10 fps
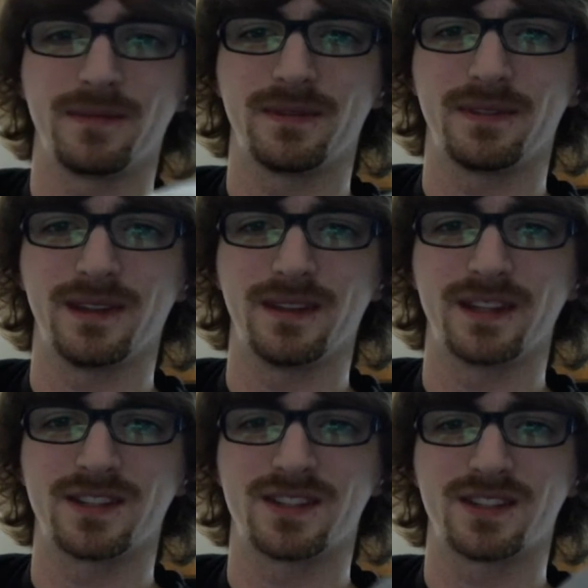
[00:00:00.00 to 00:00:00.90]
And
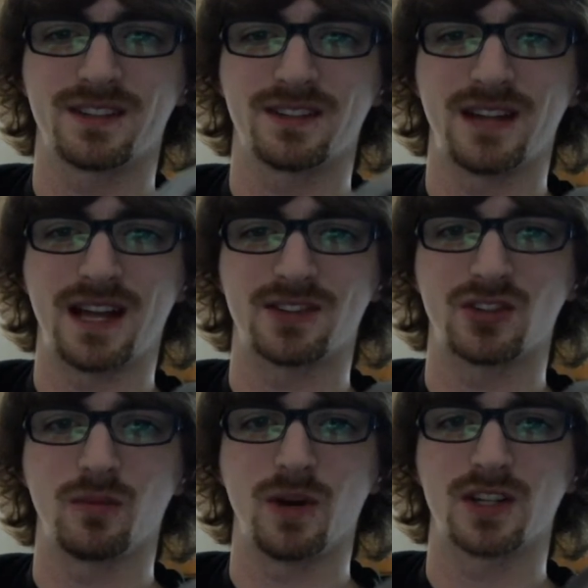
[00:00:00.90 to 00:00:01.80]
this, not so
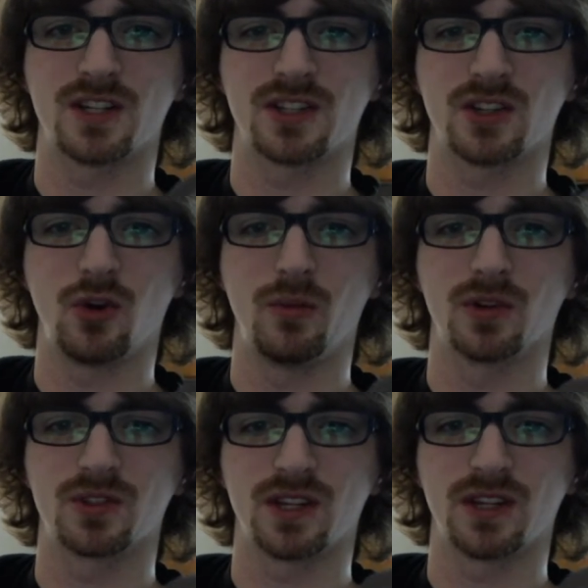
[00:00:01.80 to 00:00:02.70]
much. That's
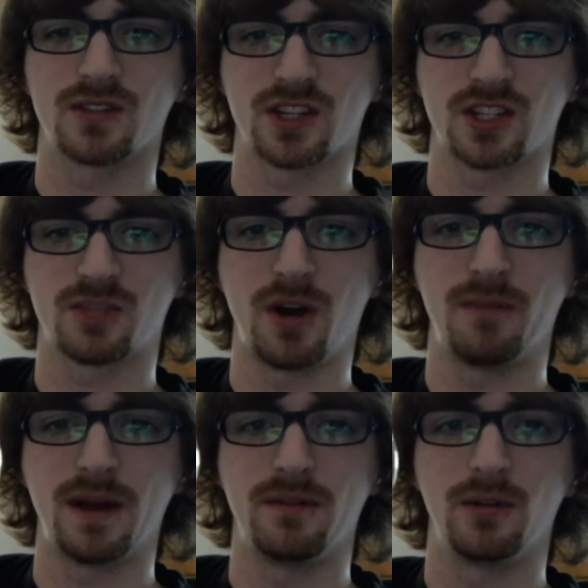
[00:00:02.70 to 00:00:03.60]
almost, there's like a small
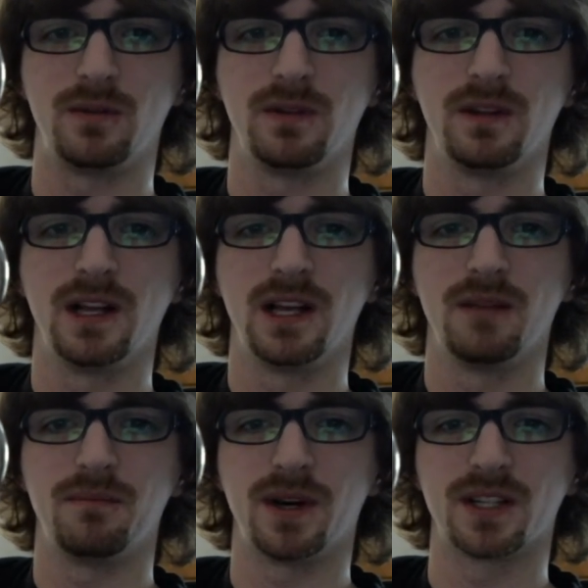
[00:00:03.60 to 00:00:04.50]
bevel,
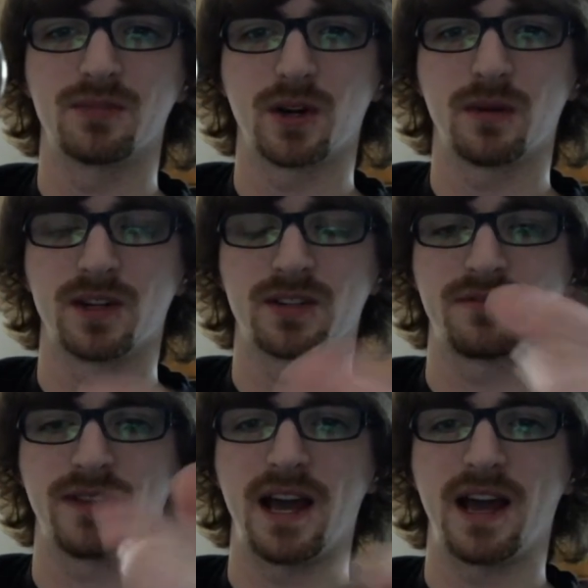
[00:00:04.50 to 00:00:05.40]
but it's pretty much
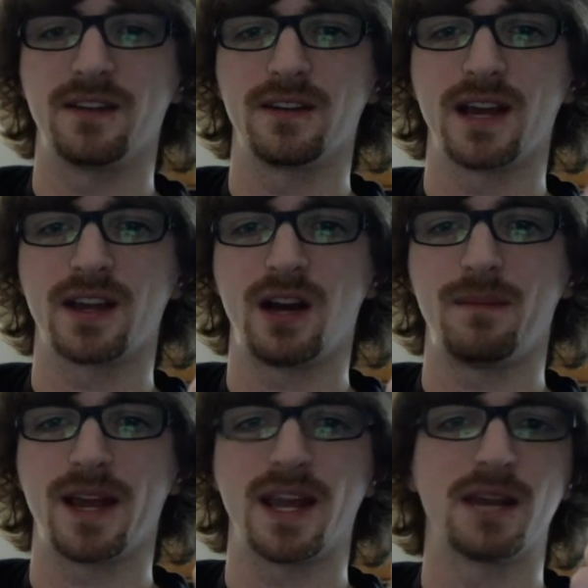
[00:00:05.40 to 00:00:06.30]
flat on there. And I cut my
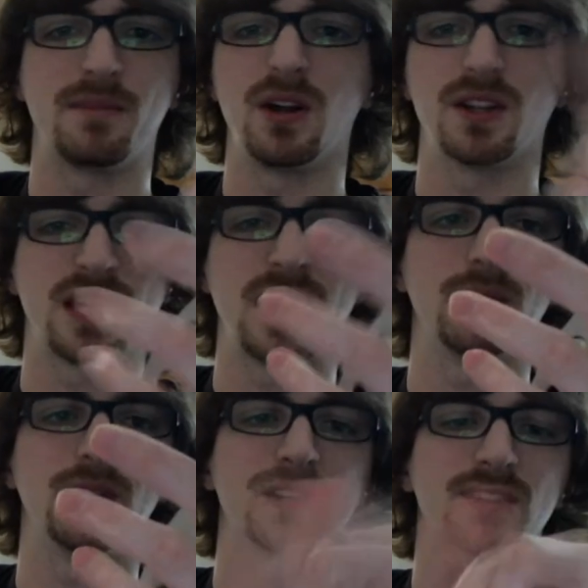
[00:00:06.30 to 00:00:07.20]
hand up all the time with
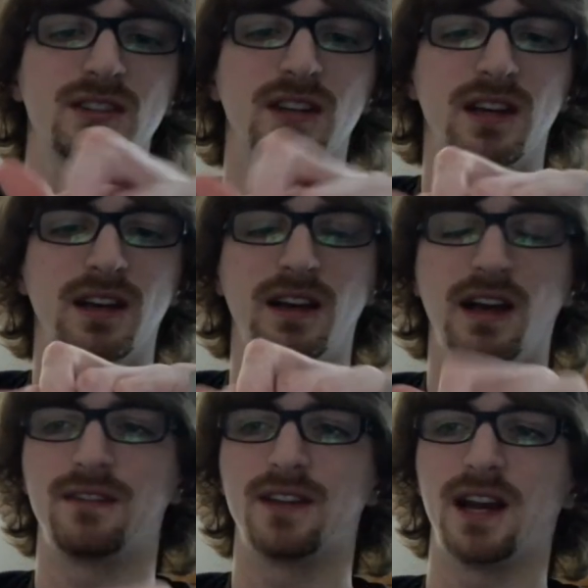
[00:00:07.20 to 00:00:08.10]
this.
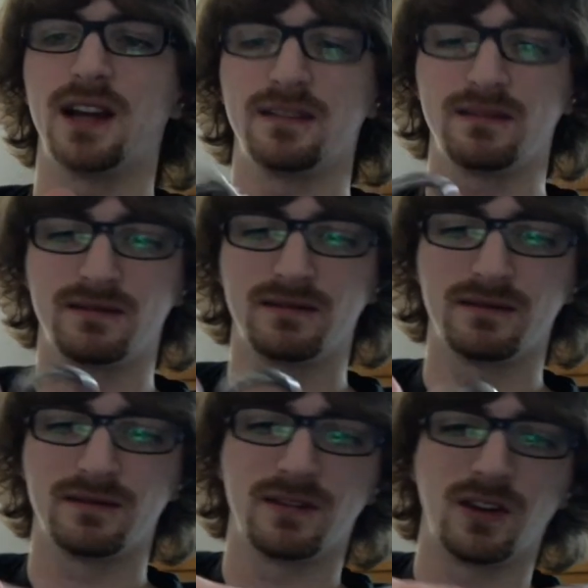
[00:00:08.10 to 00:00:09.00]
I've got
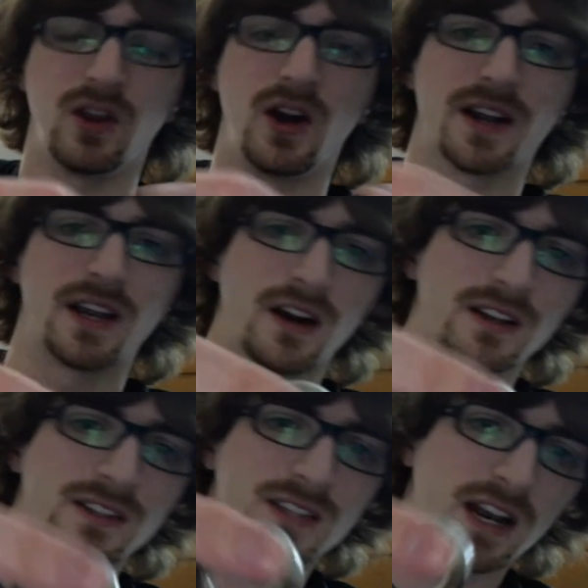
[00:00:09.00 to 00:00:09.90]
along here,
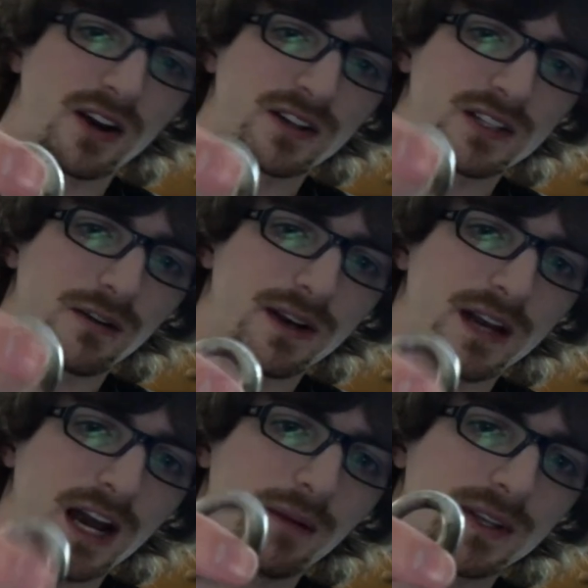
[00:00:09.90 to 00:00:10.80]
it's kind of hard to tell right
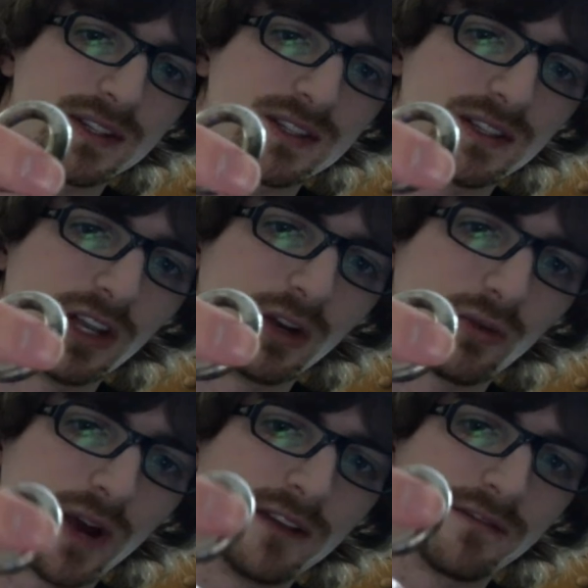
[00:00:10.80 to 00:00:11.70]
now, but it's a little
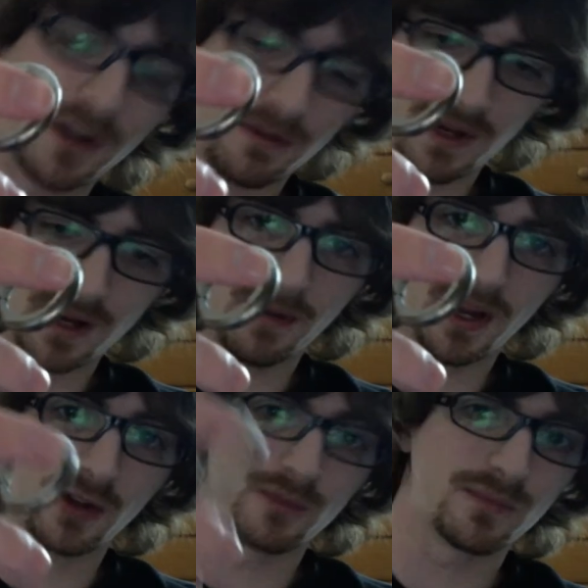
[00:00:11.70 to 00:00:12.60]
red from my
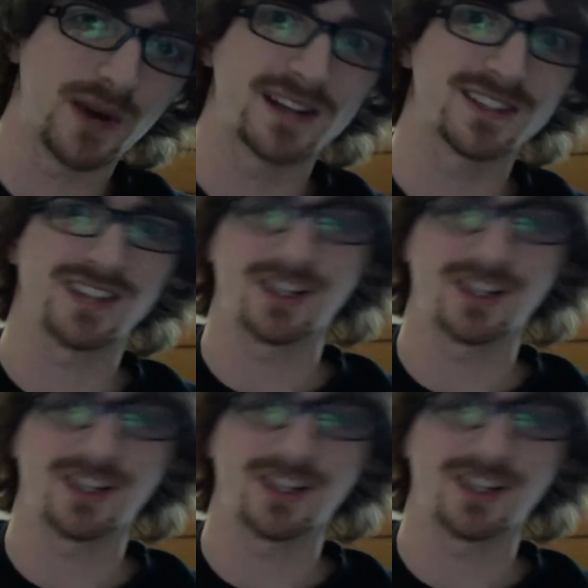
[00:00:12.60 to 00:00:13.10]
other practice sessions